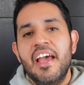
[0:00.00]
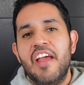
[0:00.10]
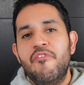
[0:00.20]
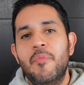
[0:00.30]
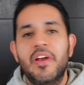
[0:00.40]

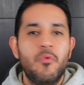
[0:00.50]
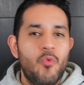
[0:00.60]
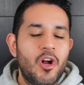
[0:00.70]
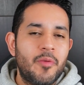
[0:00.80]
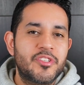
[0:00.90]
Hey everybody,
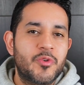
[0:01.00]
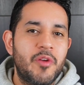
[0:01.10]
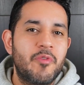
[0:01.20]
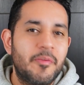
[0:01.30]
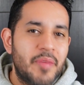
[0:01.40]
welcome to
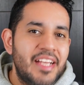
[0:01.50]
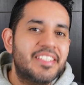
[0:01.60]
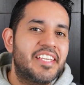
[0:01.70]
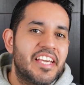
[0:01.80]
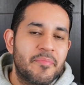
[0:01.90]
Screen Realm,
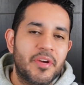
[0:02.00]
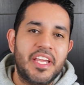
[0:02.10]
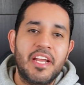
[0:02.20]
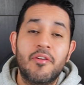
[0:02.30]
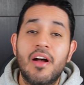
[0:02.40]
it's Guillermo
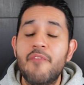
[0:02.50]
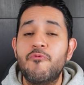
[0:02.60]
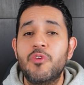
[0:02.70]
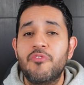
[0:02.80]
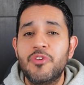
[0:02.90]
here. Up
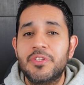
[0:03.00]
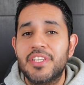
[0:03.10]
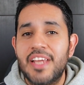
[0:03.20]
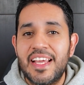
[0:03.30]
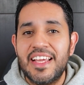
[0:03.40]
for review
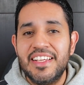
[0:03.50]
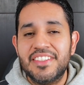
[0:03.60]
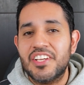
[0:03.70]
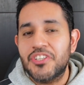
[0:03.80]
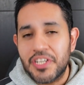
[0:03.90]
today
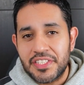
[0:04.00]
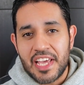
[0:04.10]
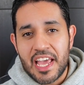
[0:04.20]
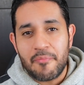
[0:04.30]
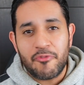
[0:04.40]
is
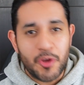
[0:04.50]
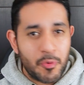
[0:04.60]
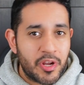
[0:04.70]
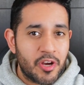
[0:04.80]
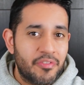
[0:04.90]
Shazam!
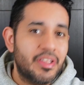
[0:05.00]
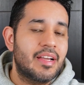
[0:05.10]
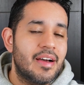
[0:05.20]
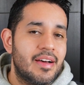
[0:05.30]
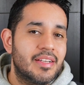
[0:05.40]
Fury of the
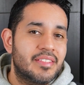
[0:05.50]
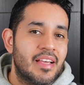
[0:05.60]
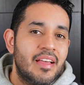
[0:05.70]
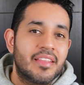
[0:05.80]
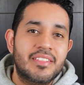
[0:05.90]
Gods,
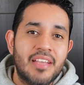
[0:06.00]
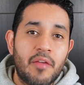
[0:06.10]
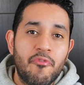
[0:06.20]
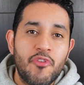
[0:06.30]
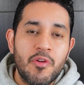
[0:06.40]
the
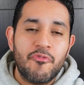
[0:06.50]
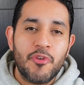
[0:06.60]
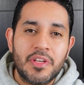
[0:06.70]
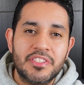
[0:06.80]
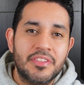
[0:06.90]
second film
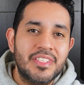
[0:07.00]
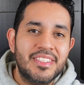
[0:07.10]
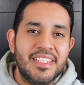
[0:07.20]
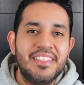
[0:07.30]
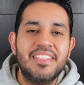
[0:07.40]
focused on
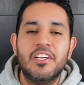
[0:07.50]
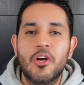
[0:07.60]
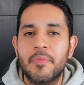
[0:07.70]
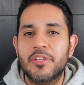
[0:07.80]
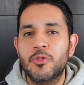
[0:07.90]
this DC
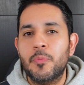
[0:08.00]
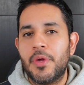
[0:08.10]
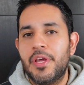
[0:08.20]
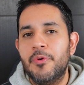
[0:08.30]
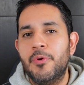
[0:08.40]
comic
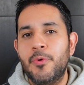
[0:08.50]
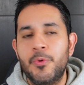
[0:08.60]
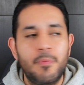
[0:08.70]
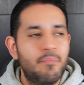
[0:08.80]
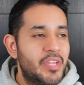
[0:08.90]
superhero
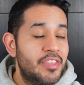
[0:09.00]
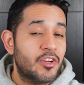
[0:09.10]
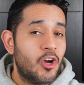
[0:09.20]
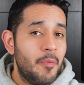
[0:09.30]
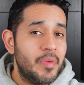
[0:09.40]
who, in the
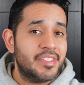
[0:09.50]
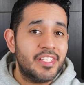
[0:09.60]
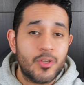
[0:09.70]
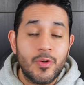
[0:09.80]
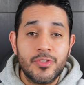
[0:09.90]
comics,
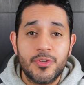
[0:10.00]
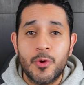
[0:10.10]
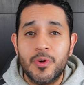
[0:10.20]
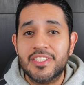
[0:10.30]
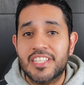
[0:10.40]
is also
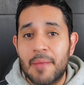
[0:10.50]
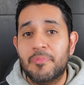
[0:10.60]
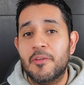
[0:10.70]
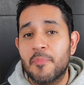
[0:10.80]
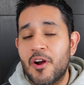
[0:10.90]
known as
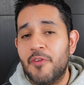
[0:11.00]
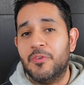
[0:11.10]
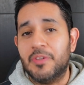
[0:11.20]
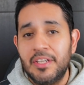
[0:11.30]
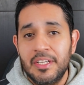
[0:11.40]
Captain
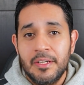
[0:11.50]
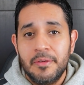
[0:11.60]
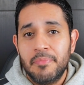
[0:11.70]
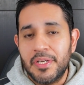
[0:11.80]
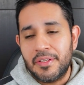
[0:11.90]
Marvel.
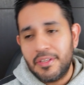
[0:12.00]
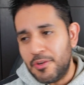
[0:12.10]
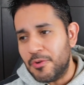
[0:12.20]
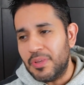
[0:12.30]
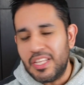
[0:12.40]
But,
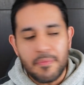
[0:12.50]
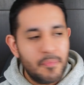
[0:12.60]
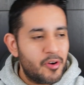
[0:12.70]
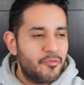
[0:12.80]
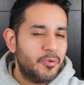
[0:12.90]
you know, the
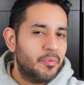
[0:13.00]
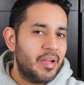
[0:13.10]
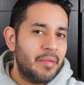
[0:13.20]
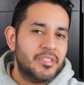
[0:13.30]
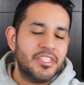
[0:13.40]
Marvel
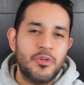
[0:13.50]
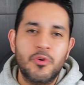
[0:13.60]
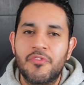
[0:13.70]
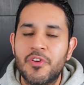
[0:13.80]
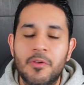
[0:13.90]

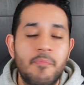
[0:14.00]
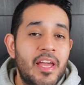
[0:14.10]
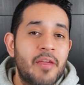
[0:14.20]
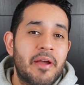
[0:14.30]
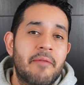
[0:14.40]
MCU of it all.
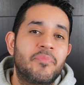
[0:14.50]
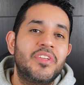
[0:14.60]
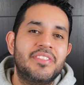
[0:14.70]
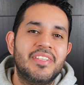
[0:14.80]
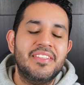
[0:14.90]
Anyway,
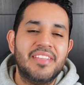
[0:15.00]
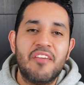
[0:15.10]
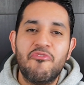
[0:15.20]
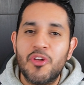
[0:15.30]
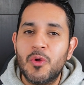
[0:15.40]
this is
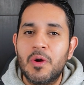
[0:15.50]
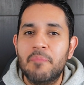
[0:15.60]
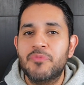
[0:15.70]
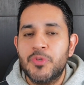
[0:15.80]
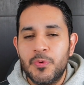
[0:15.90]
a
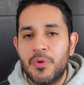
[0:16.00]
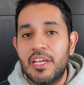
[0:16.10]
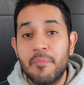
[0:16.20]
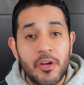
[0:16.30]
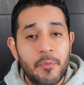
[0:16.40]
follow-up to,
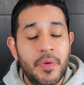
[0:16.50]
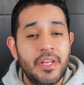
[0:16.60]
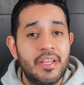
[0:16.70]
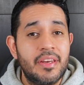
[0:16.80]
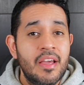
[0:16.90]
in my
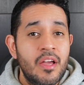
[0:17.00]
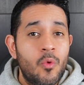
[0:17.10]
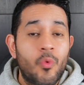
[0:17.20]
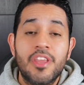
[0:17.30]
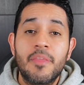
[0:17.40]
opinion,
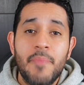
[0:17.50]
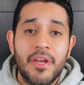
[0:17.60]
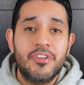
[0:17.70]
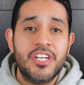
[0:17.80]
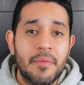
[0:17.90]
one of the
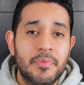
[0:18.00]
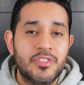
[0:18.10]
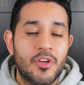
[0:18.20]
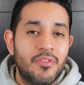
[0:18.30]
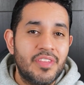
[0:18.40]
better
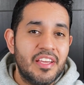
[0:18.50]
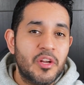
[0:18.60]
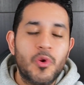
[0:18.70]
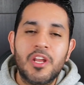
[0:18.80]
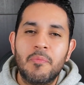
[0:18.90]
chapters of the
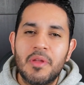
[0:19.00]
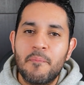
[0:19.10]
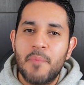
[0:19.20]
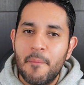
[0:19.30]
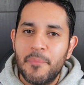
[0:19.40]
incredibly
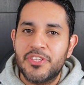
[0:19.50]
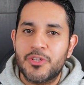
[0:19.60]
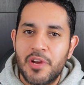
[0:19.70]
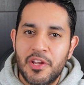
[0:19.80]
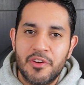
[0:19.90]
bumpy
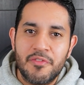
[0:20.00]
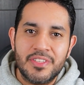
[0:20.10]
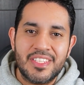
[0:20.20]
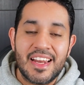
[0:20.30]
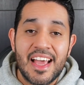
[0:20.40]
screen
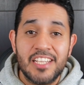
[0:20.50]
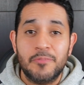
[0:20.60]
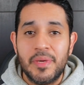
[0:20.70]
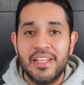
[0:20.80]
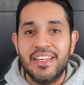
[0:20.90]
universe that has
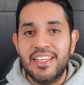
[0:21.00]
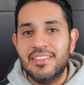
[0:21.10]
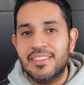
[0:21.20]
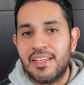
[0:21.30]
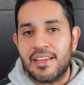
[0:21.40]
been
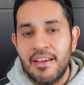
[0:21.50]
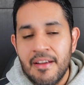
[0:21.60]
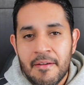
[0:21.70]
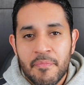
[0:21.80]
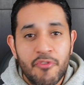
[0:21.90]
DC.
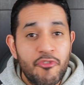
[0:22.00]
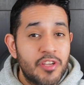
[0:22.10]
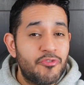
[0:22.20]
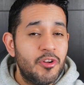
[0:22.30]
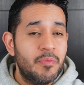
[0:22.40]
The
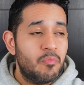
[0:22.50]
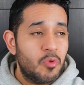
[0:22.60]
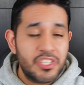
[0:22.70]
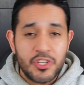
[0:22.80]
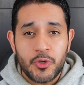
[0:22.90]
first film
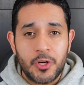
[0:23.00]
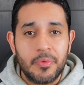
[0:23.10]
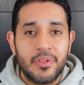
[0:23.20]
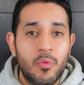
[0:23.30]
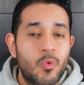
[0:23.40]
was
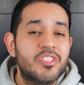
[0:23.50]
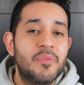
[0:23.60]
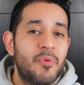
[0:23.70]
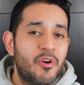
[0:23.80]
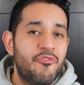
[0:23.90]
enjoyable. It
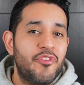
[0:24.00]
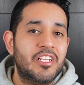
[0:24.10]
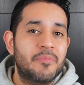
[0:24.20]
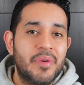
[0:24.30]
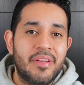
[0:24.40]
wasn't
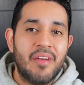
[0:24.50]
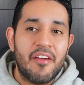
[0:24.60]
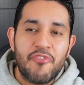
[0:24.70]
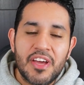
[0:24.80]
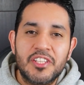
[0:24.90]
perfect, but
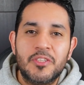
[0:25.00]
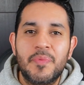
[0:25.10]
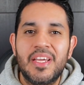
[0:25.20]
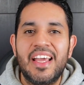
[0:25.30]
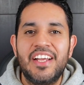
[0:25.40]
I found it to
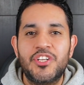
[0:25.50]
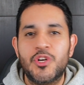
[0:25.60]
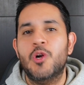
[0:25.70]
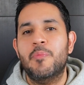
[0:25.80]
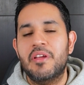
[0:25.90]
be a
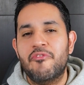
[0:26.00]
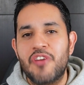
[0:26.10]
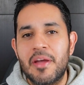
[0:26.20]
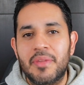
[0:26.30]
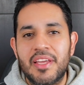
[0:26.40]
charming
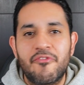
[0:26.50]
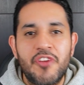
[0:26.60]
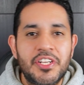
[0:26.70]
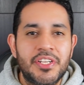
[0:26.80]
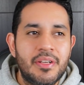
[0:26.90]
family
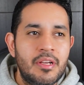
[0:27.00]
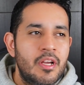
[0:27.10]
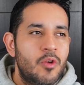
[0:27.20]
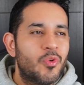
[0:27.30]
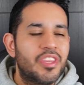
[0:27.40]
adventure
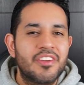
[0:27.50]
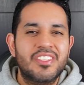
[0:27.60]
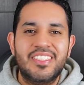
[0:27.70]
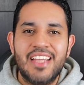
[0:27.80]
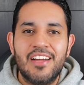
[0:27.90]
with a
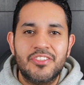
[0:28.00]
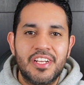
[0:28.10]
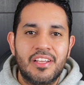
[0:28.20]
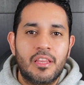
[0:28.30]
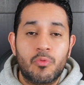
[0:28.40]

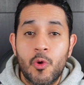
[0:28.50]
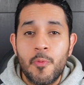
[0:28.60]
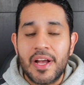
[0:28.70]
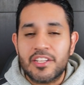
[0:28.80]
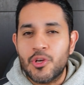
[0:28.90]
nostalgic
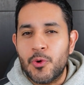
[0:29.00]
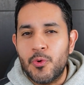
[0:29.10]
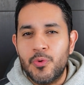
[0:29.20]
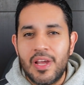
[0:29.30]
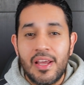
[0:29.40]
throwback
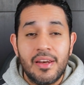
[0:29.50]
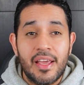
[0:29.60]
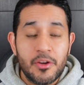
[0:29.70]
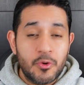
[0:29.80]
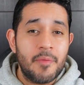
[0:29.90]
tone and
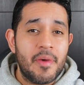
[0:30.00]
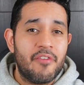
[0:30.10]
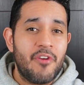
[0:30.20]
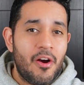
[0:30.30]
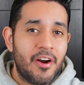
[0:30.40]
a good amount
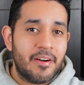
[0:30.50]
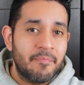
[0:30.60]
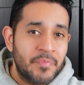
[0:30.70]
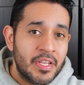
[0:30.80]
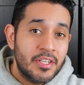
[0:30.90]
of heart.
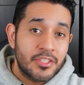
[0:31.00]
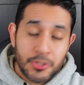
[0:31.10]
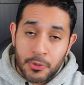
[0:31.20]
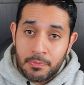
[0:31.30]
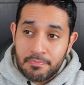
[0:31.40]

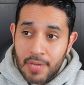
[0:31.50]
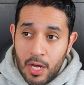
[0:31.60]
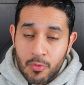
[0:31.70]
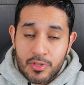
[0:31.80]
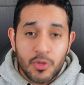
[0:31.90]
So,
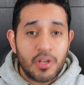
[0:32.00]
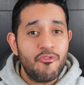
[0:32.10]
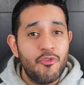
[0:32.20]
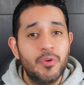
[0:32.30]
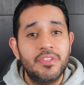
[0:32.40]
I was looking
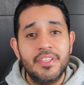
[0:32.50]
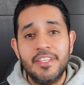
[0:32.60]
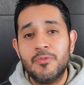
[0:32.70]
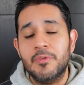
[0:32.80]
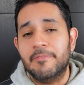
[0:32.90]
forward to
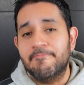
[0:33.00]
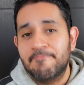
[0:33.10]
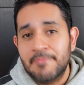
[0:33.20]
this one.